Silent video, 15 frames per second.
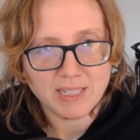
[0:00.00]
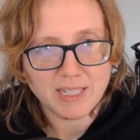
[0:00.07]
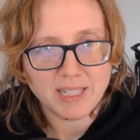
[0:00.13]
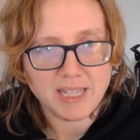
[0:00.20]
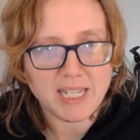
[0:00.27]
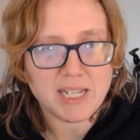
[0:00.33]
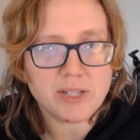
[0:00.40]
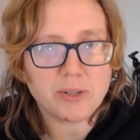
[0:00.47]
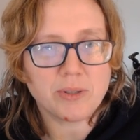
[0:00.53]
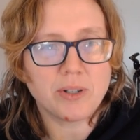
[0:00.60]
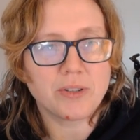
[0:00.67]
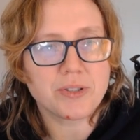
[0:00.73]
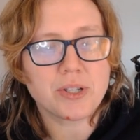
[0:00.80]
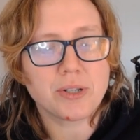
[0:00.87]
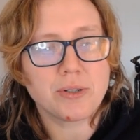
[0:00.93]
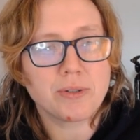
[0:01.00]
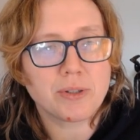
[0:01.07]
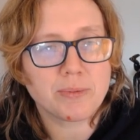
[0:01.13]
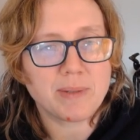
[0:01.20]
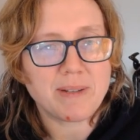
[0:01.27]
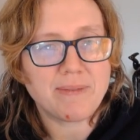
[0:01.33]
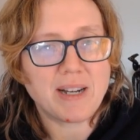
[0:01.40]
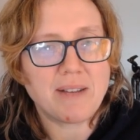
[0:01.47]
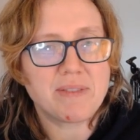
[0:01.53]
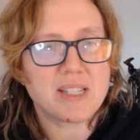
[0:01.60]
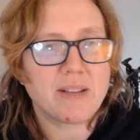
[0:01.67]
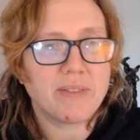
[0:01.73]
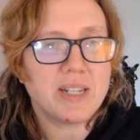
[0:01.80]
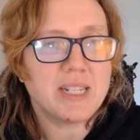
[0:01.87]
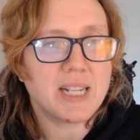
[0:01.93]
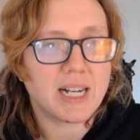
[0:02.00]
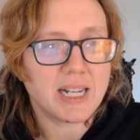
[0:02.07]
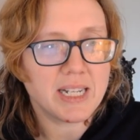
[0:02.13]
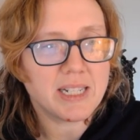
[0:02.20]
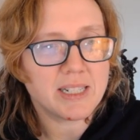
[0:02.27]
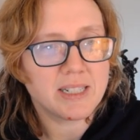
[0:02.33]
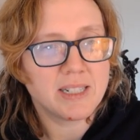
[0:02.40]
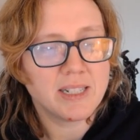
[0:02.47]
These are also 3, 5, 7, 9.